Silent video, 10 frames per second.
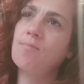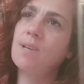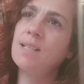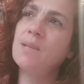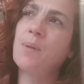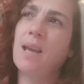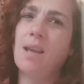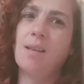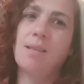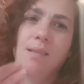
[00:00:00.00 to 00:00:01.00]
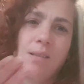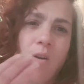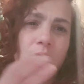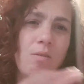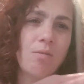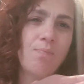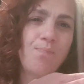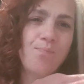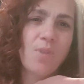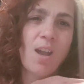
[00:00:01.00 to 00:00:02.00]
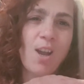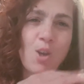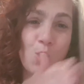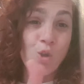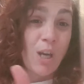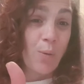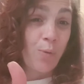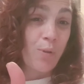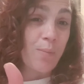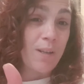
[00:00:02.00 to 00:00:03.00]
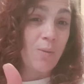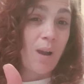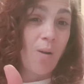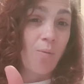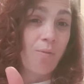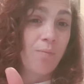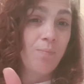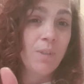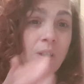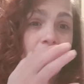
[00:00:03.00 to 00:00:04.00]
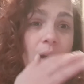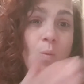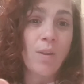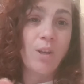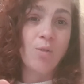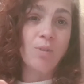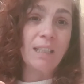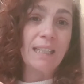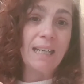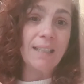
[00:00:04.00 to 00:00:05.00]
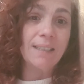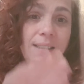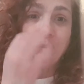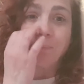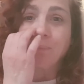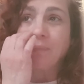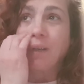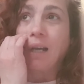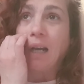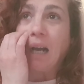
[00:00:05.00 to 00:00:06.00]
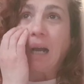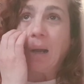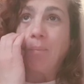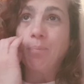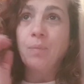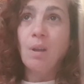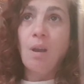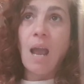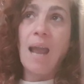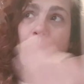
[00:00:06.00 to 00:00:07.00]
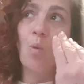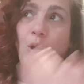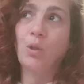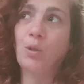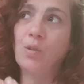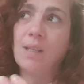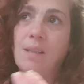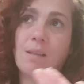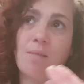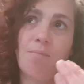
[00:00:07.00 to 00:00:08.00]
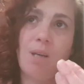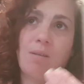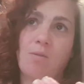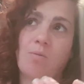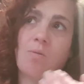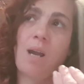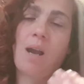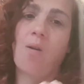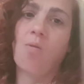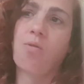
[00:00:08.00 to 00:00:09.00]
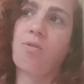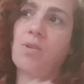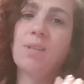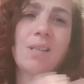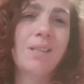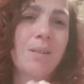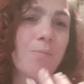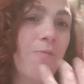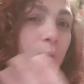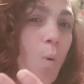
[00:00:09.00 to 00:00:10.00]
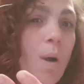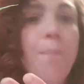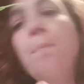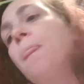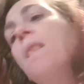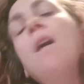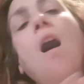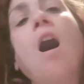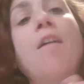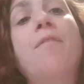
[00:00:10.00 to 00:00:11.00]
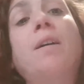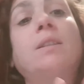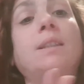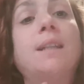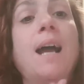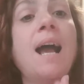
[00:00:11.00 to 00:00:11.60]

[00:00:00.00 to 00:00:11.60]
it depends on your channel through the mental health, whether you really need it, and what you're using the mental health system for. I found it